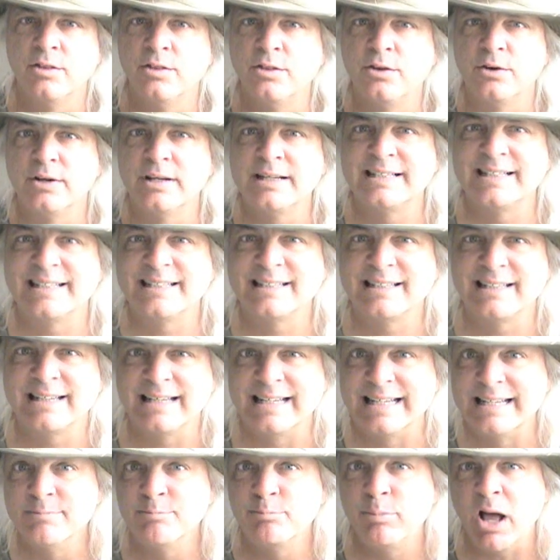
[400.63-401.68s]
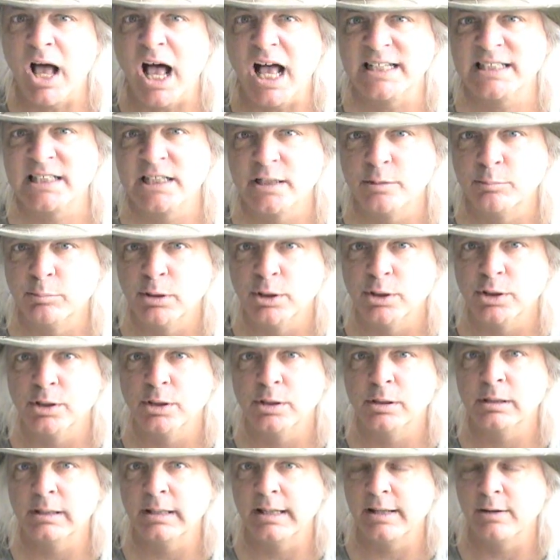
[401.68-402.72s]
there is
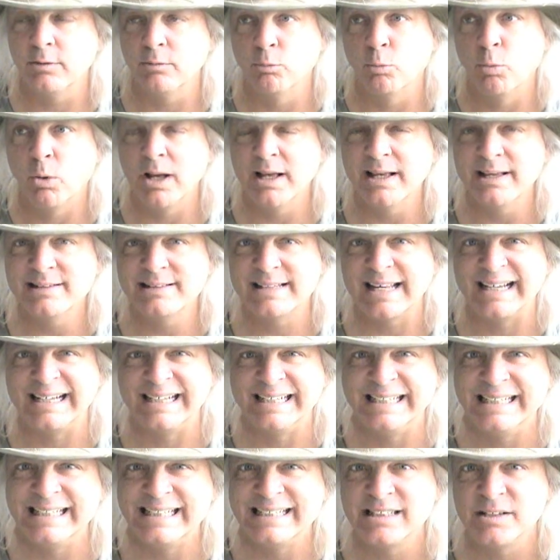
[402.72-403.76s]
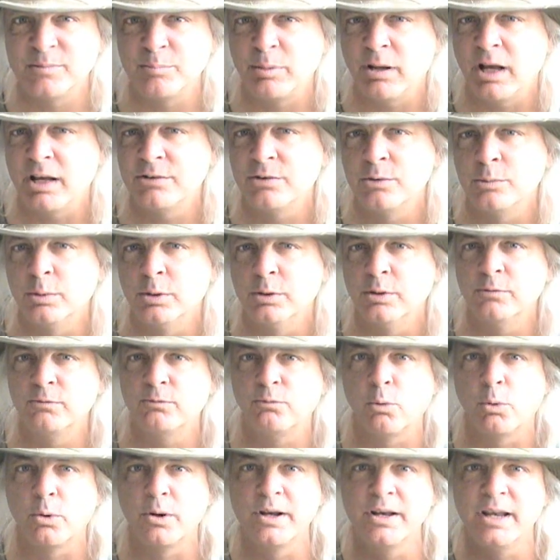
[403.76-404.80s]
impossible, it was and is impossible
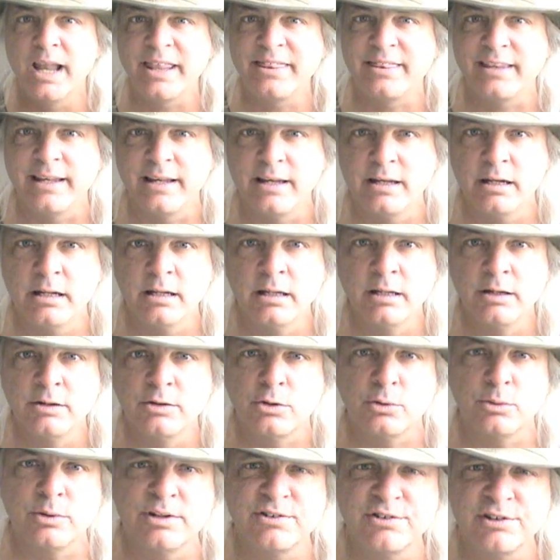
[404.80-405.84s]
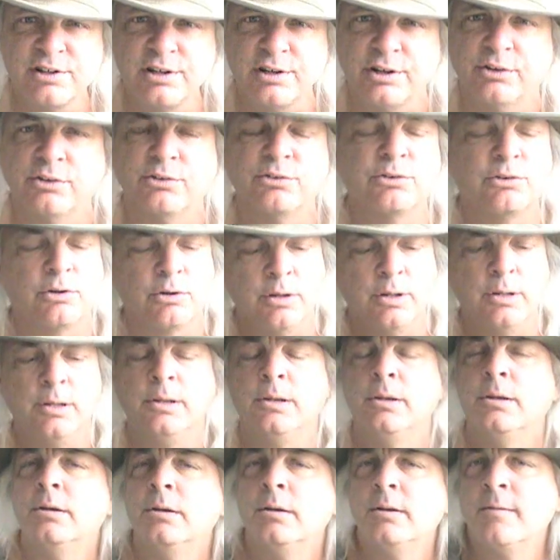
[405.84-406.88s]
for nothing to exist.
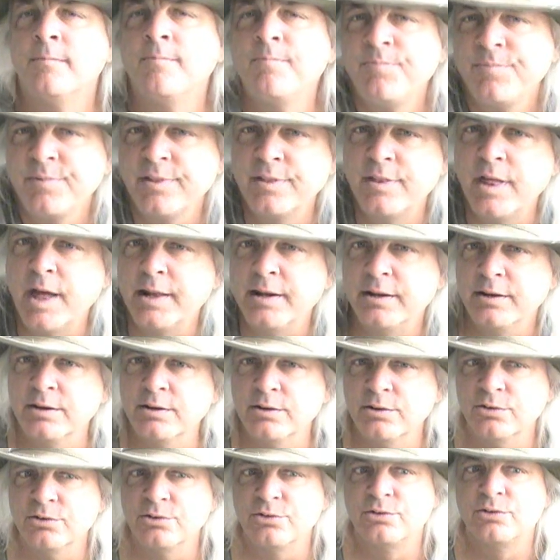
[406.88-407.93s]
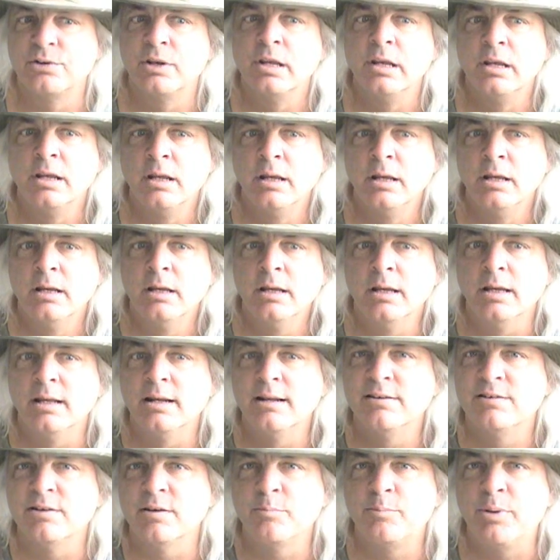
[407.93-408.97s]
That is, it
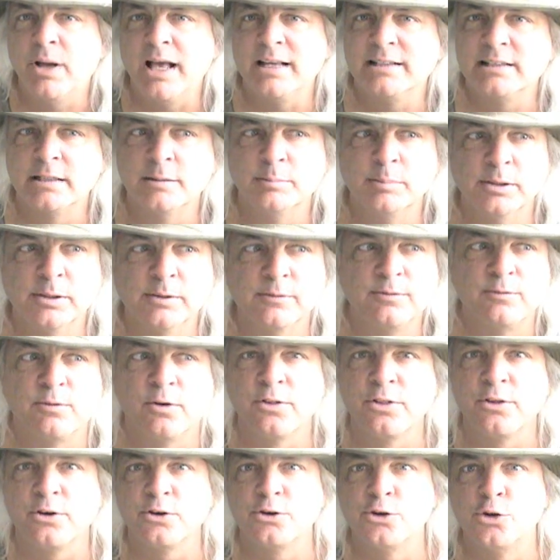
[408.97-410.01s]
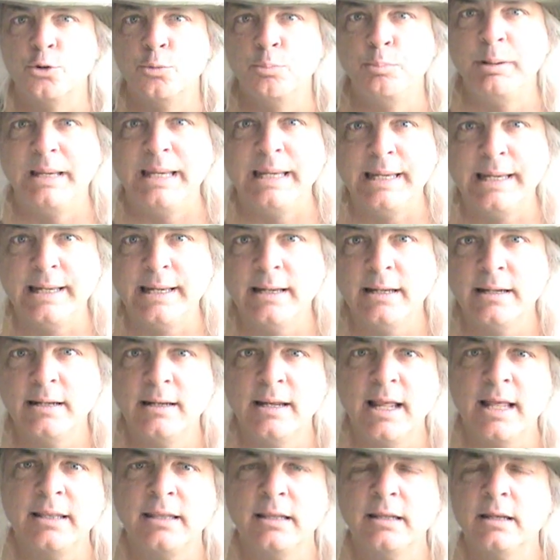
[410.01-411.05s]
is impossible for there to be
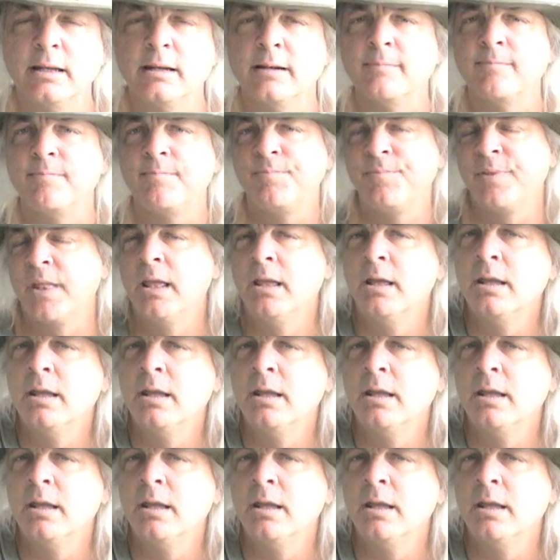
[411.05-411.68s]
nothing.